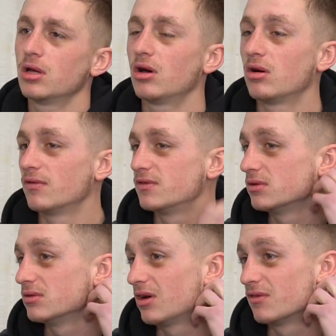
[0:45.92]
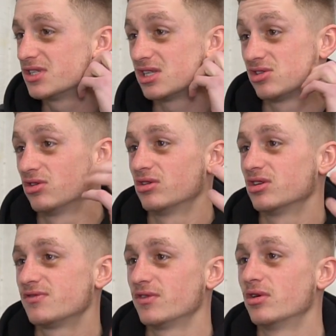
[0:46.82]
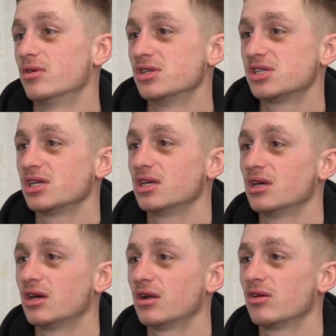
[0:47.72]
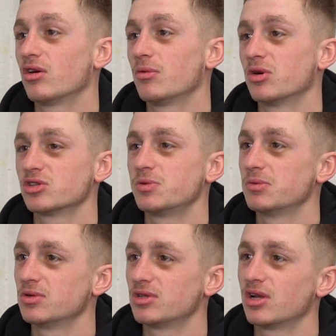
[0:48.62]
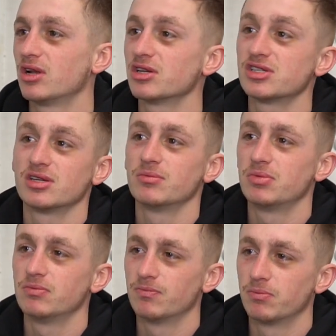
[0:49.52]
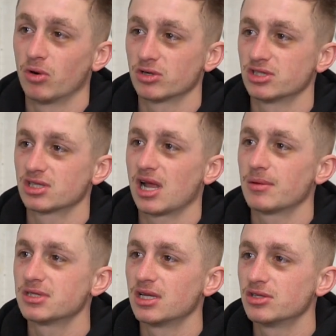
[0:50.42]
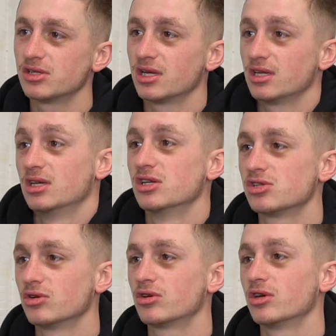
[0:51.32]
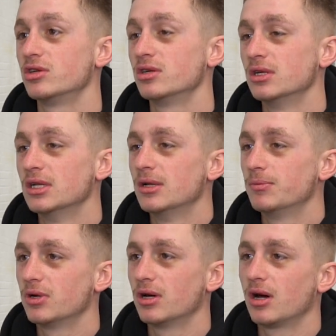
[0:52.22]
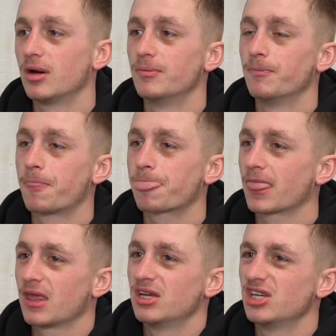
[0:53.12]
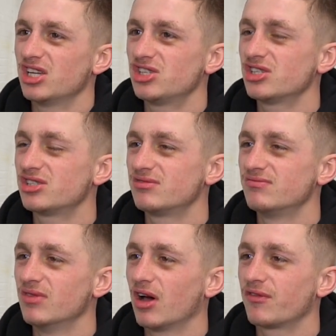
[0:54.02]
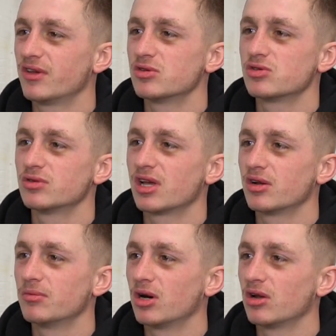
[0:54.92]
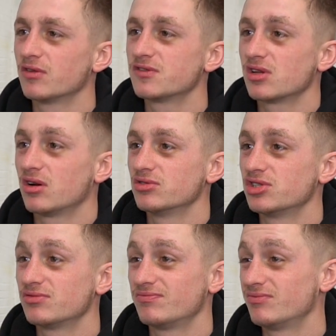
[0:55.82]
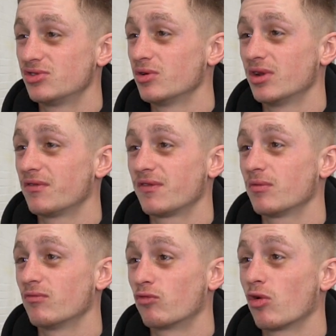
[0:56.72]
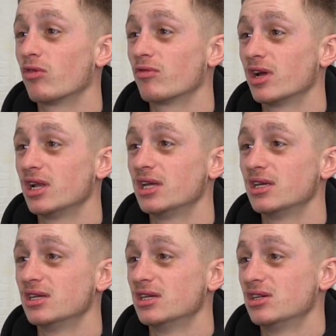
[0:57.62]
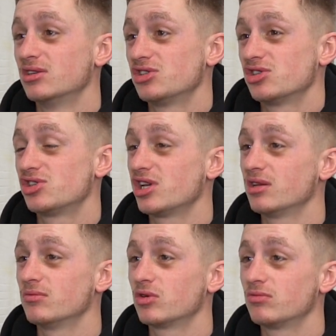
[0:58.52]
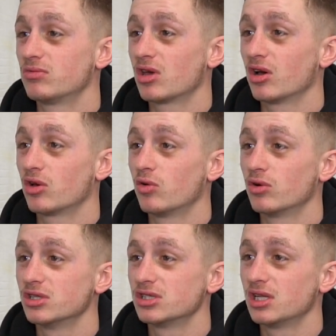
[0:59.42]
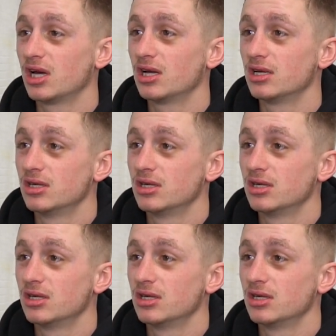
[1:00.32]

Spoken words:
Oh, obviously it's not nice for no one to see. I know a lot of box people don't like seeing boxers collapsing out today. It's not good. But it's just, I think it was all down to my lifestyle, just doing everything wrong really. Just cheating, cutting corners and that.